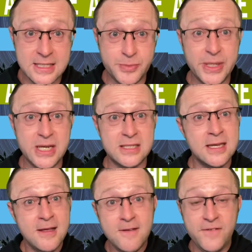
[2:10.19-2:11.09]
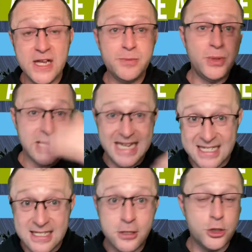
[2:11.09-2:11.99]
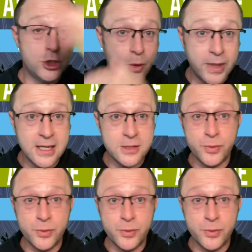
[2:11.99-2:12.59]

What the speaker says: It's because Facebook isn't showing us.